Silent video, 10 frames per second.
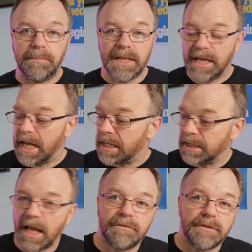He had a
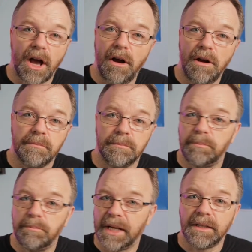love at home,
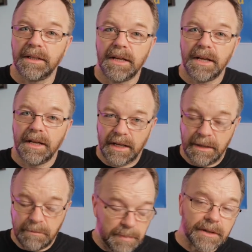Belle
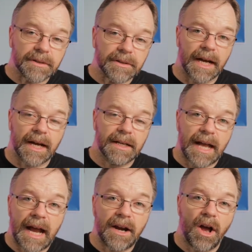Imperia
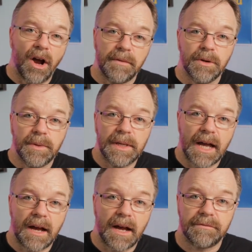at home who he
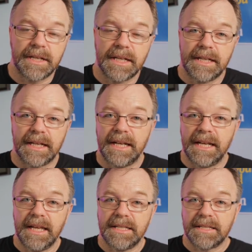loved, and
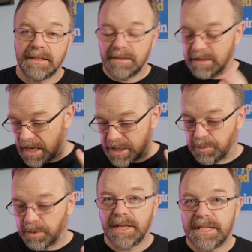he's
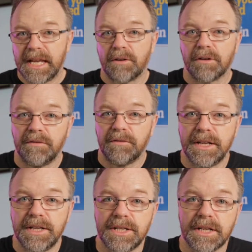desperate to get
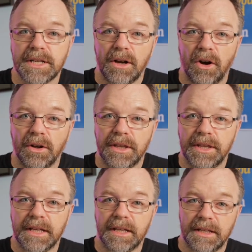revenge on
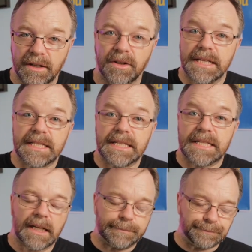the on his killer.